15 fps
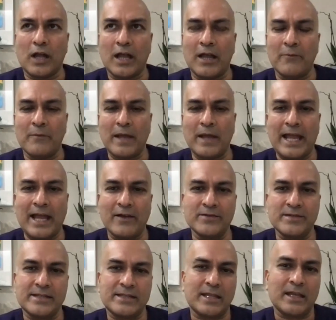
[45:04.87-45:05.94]
um,
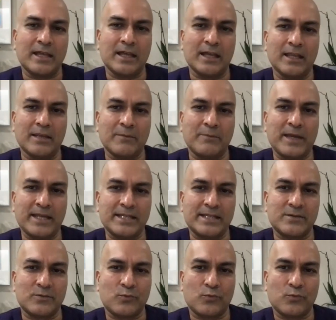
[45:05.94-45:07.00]
how's the the
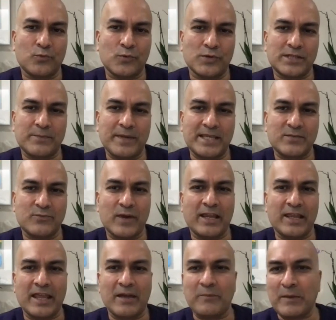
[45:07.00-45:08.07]
best? What's the best way
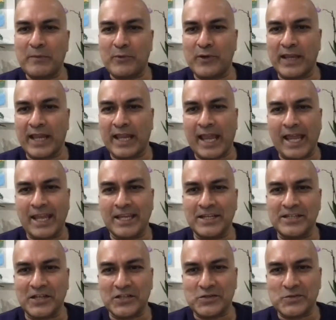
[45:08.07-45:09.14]
that people can get in
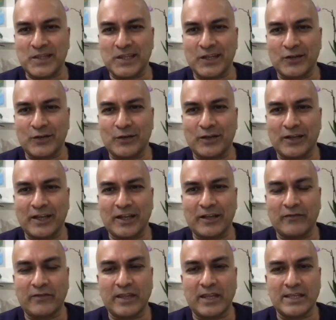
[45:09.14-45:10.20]
touch with you? You know,
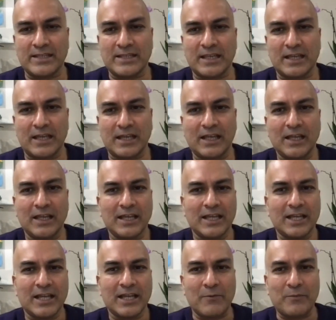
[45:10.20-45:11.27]
if there's a,
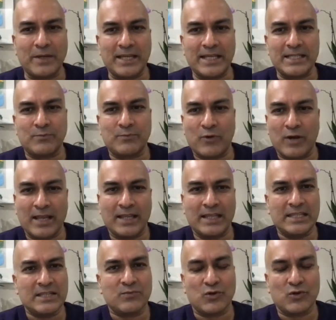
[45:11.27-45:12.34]
companies,
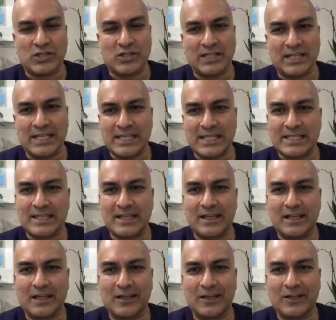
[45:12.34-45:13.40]
brands watching this that
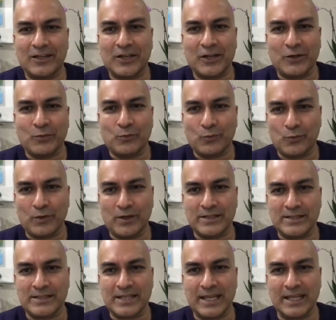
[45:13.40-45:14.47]
uh, you know want
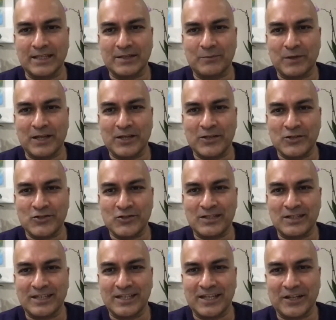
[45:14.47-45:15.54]
to take the plunge
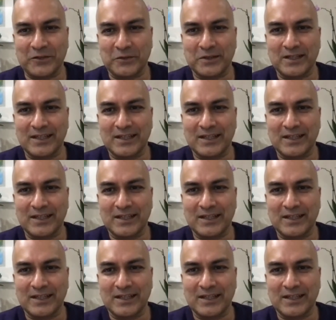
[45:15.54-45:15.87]
and you know